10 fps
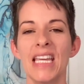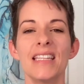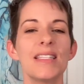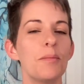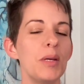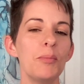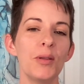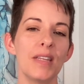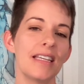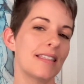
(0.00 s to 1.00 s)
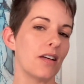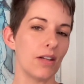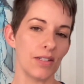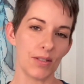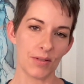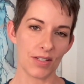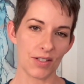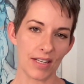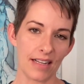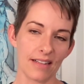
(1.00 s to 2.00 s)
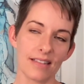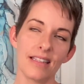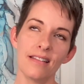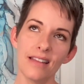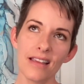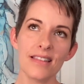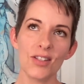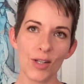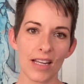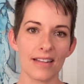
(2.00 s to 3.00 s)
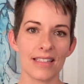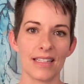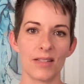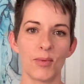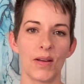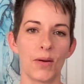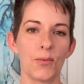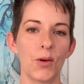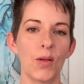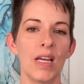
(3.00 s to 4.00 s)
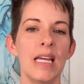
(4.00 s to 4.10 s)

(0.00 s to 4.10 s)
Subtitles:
Some people think it's all due to genetics, and yes, genetics does play a role,